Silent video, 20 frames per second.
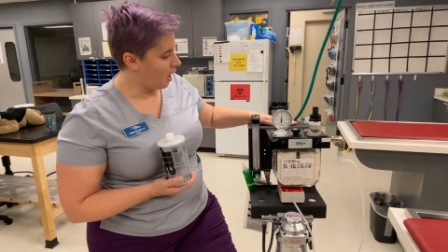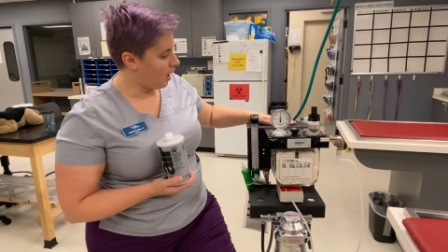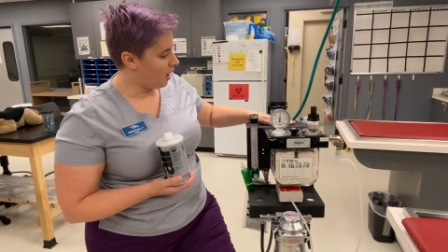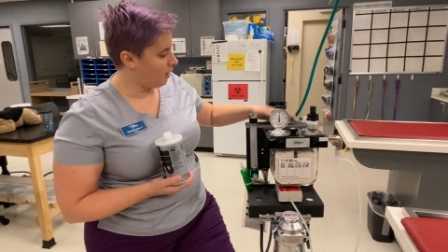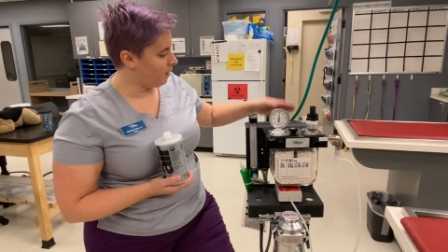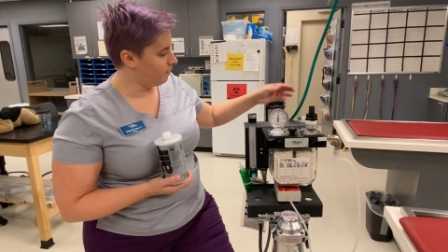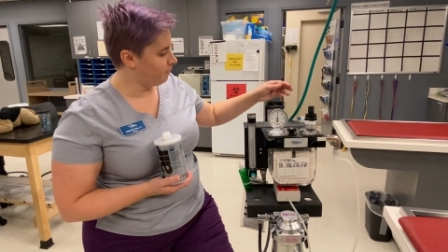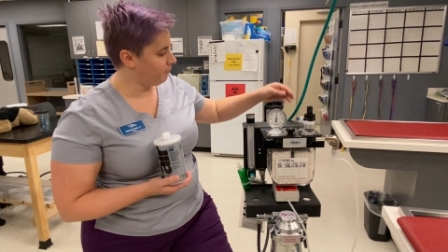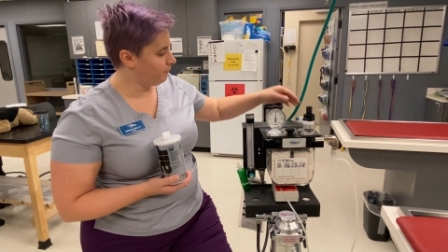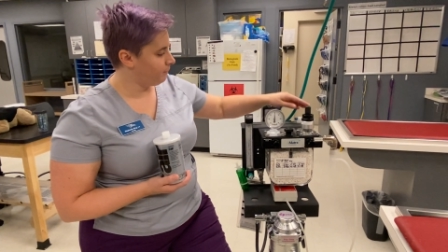
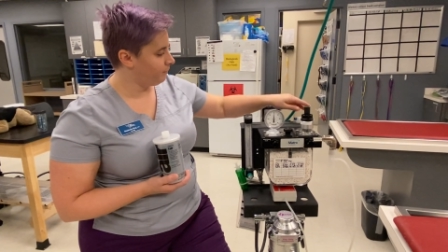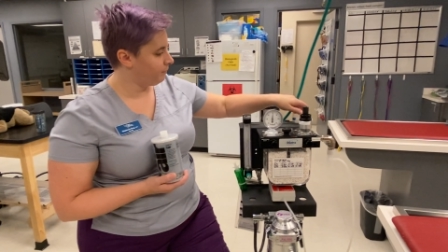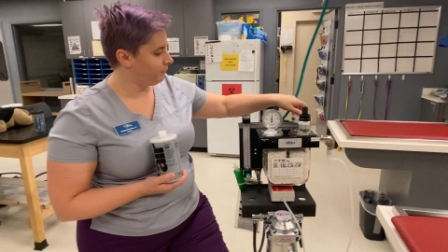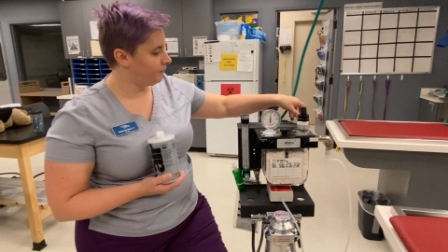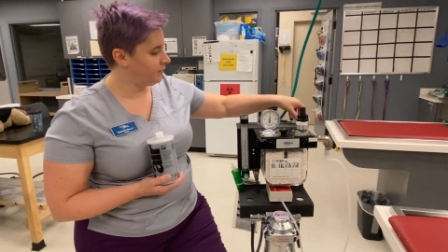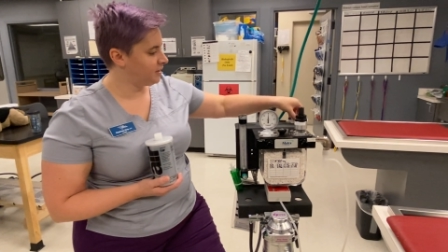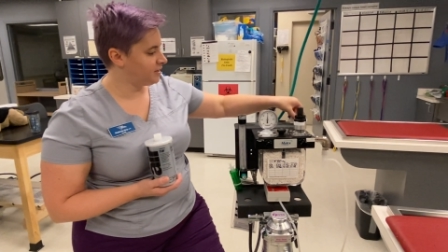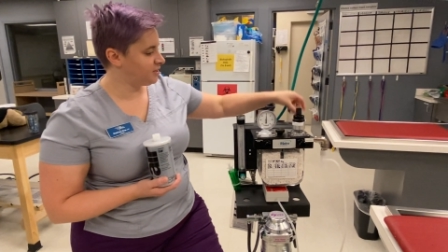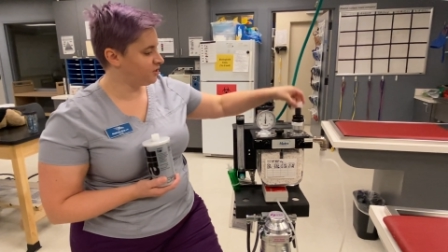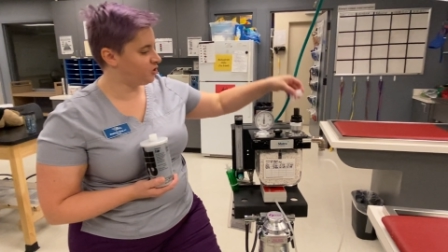Um,
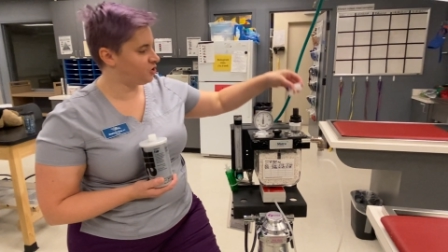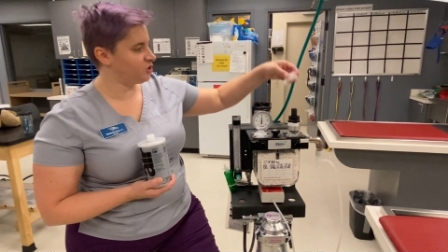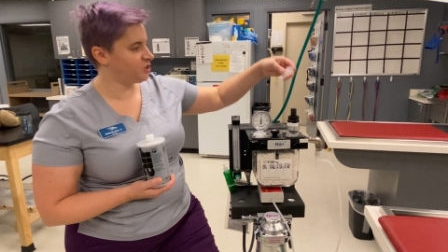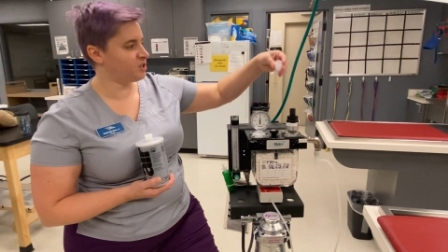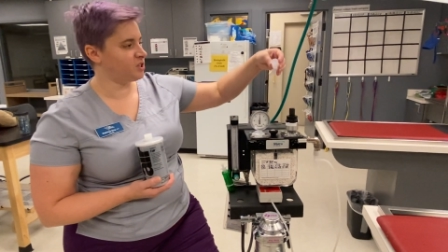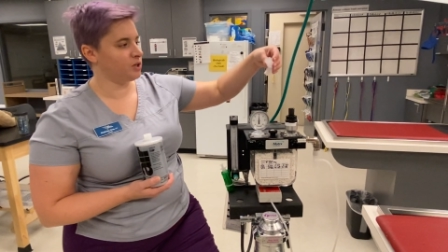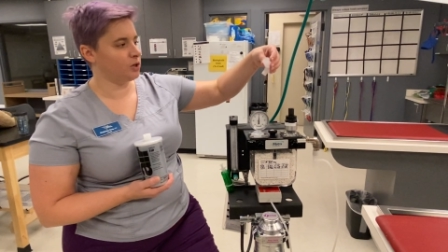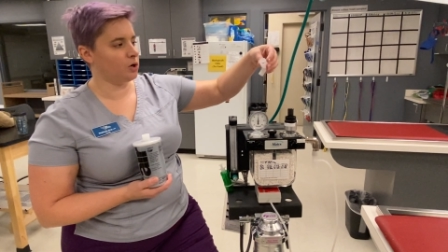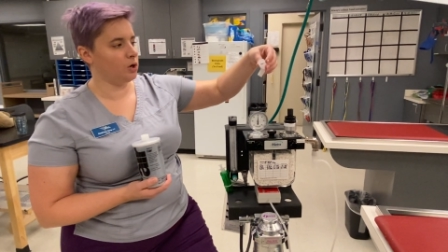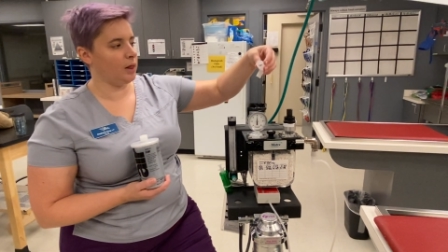this is just
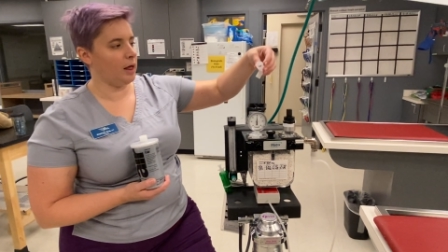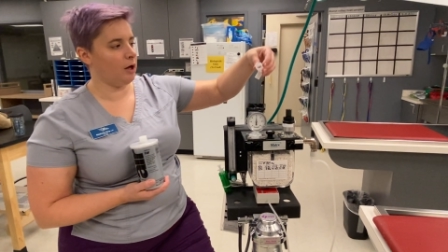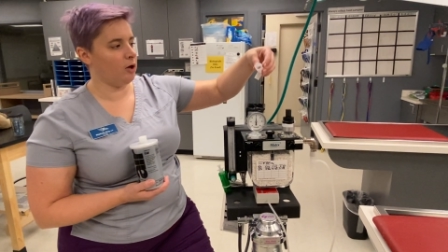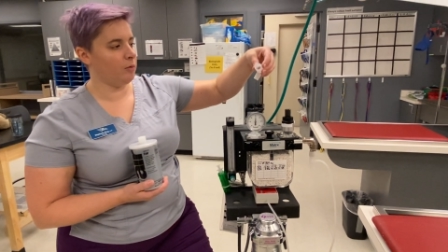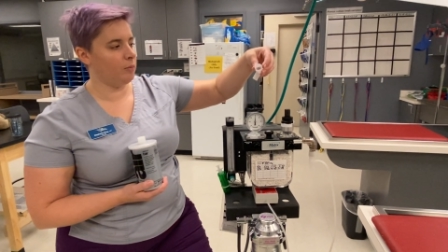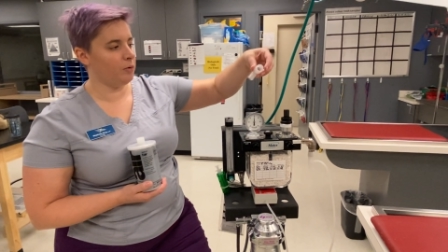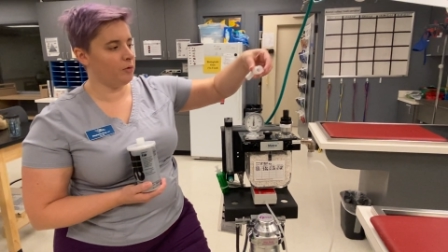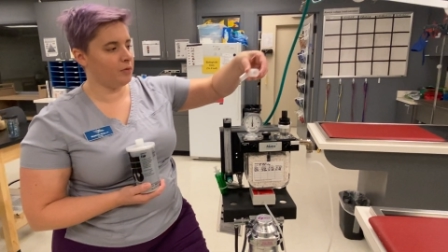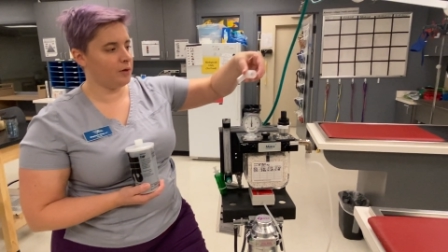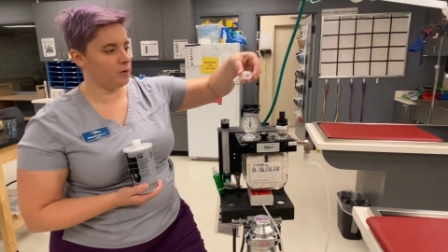a little
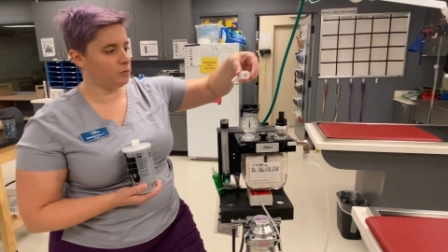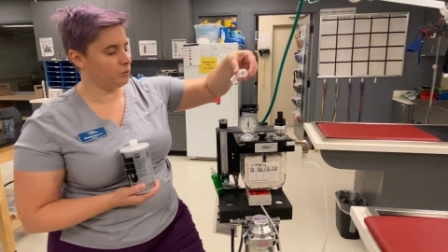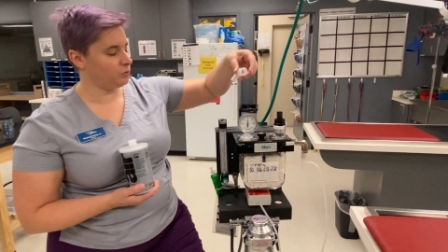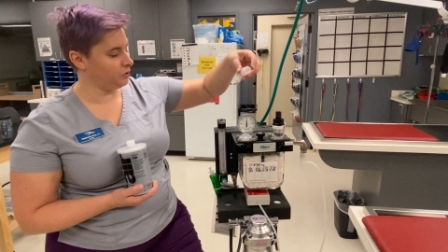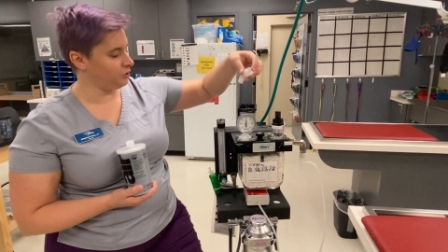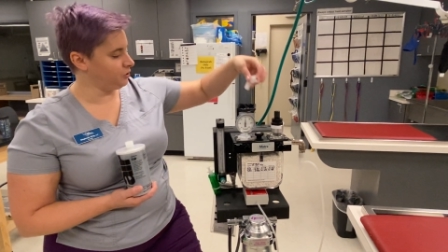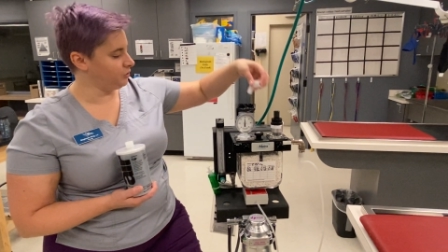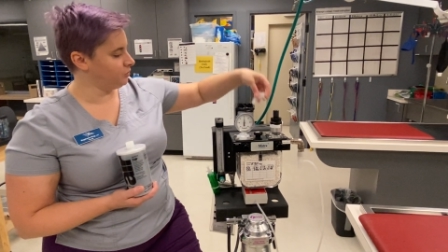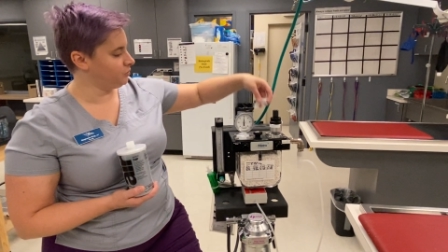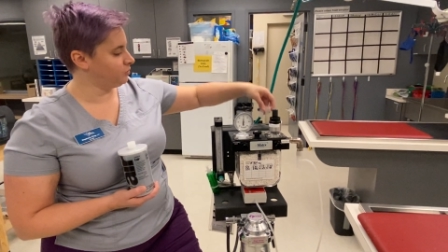elbow that we'll
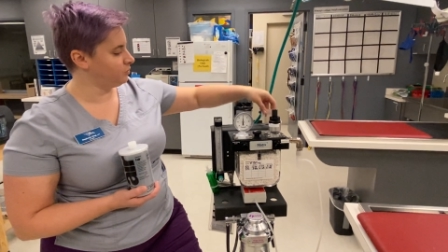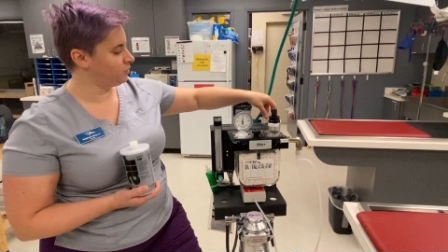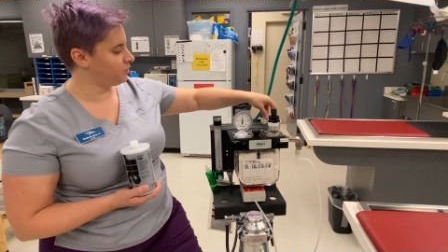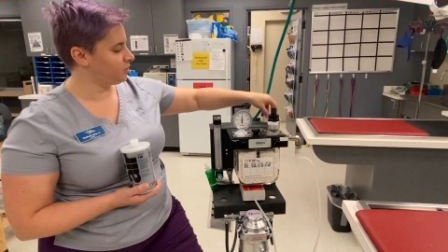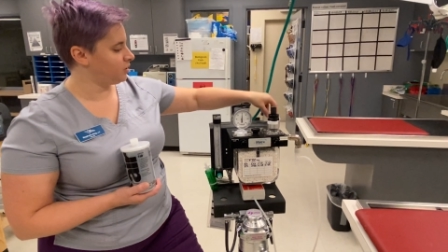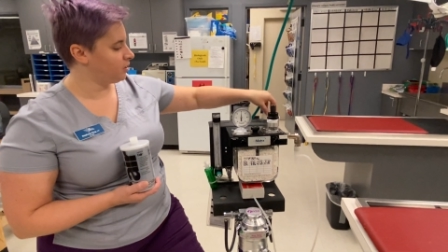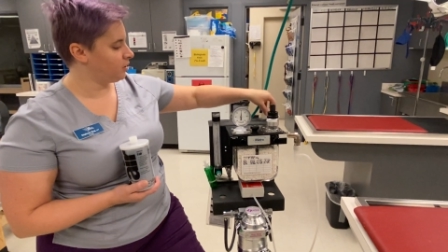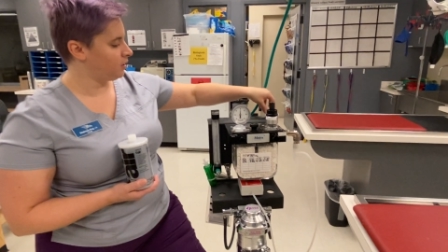use